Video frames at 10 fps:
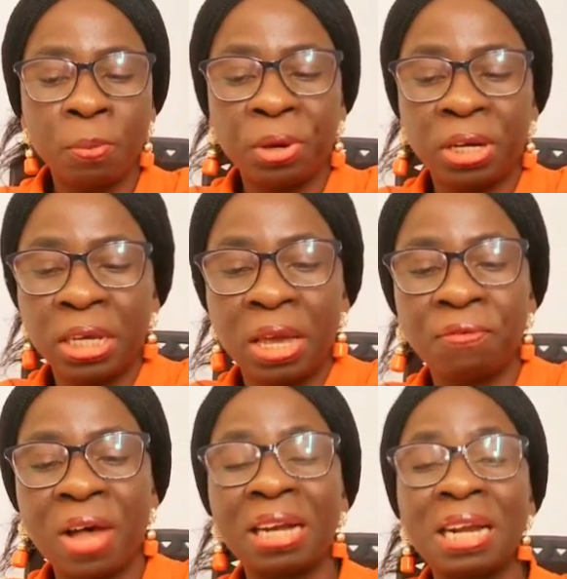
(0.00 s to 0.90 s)
PDF
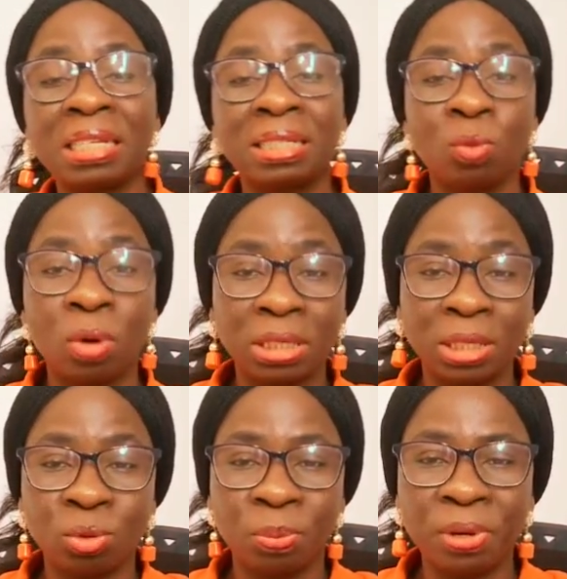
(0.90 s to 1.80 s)
and let's see what
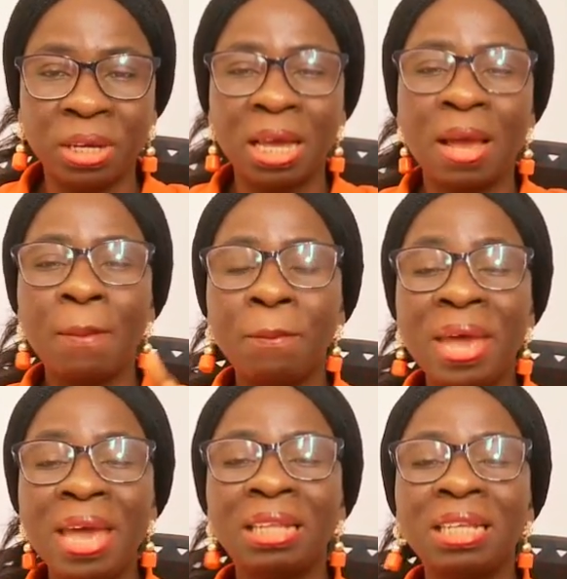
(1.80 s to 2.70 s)
it will bring.
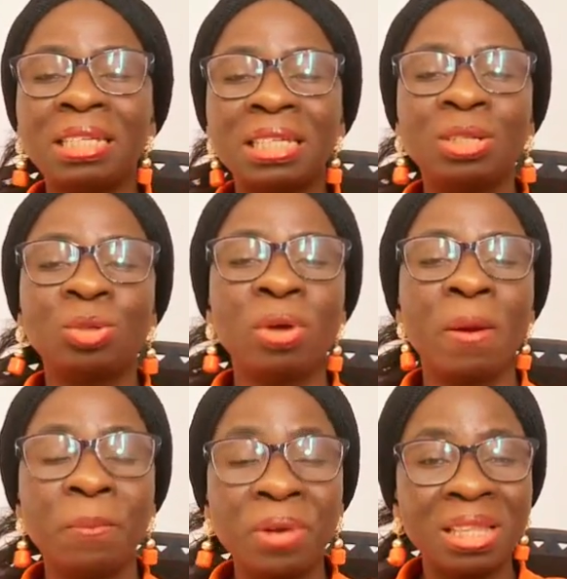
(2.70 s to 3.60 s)
Make this into a
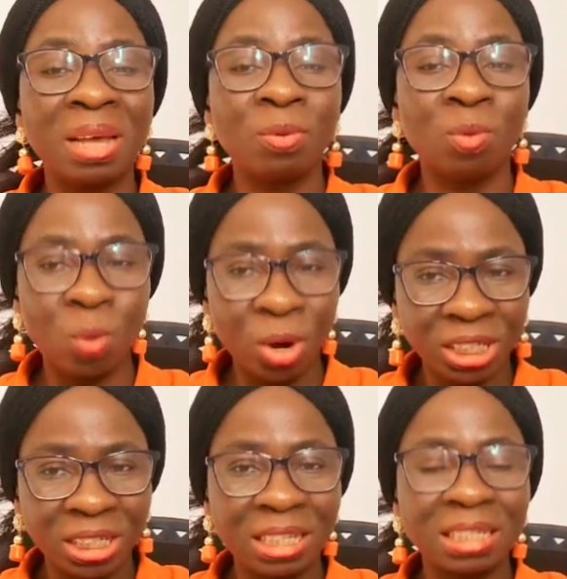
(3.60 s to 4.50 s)
printable
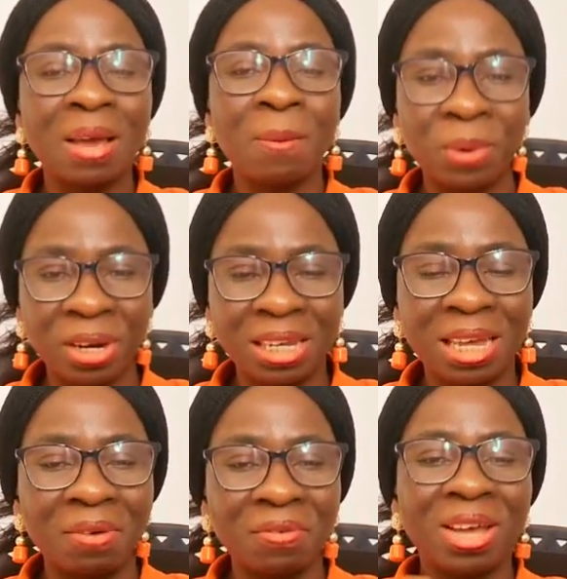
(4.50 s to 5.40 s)
worksheet
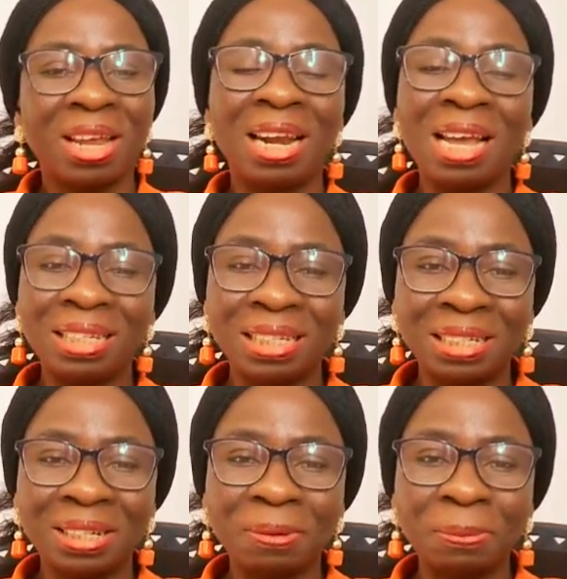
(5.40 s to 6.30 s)
PDF. Let's
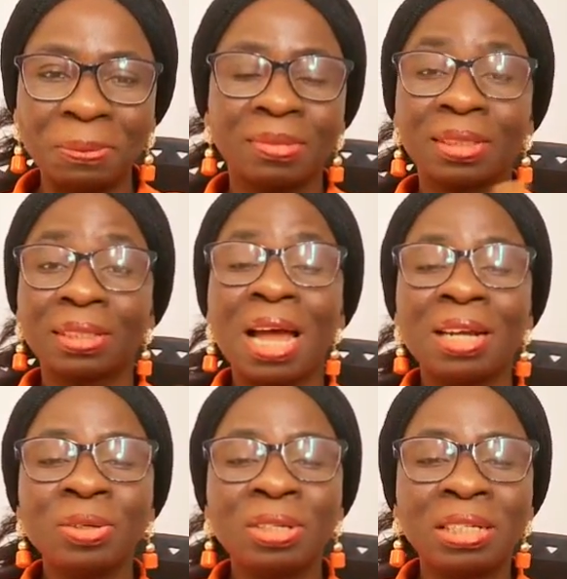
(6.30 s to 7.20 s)
see. Can
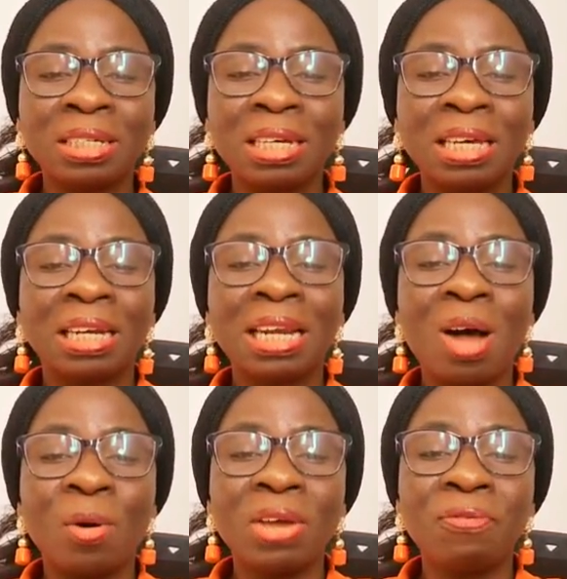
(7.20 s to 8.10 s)
you see?
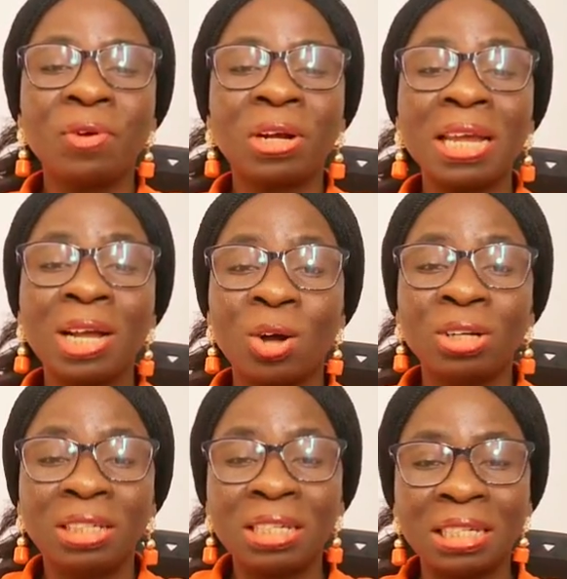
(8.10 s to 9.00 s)
Now, if you click
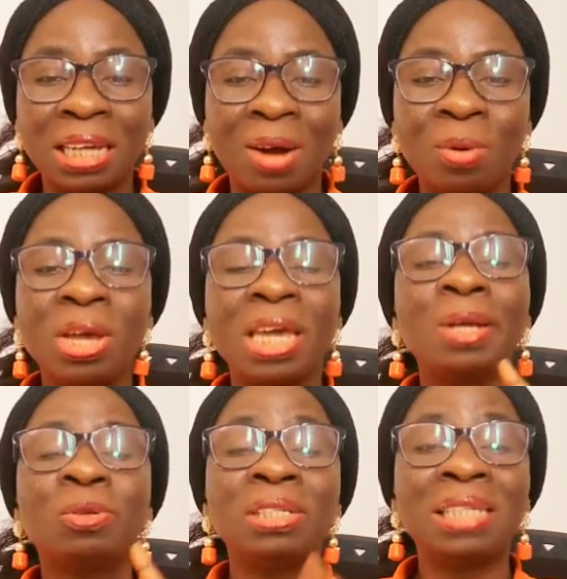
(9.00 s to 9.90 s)
on this now,
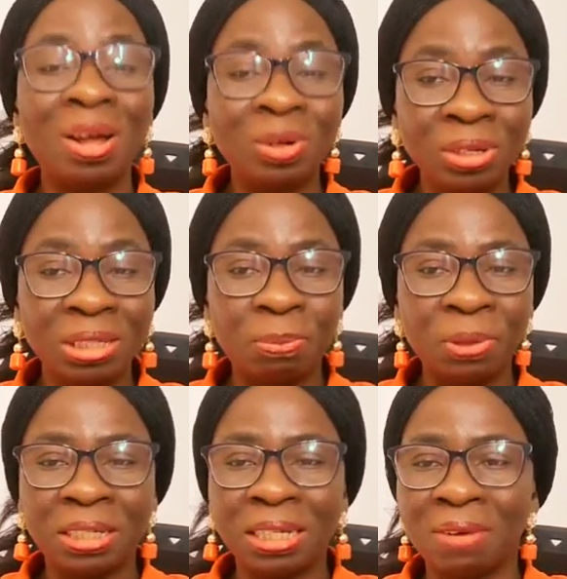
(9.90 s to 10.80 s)
it will download the
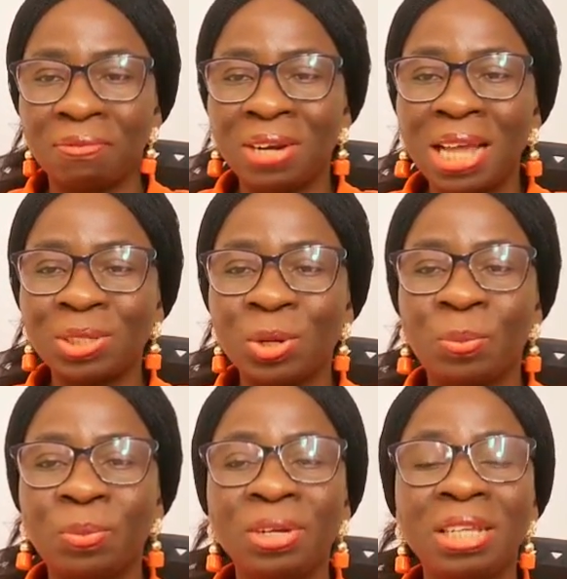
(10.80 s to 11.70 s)
PDF. Let's
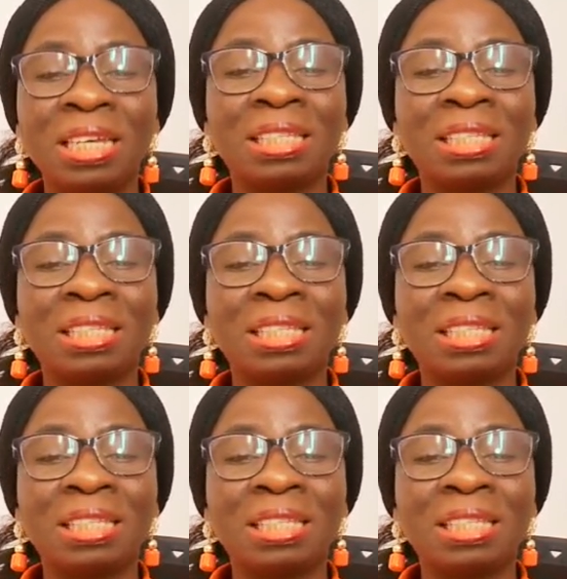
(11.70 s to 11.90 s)
open it.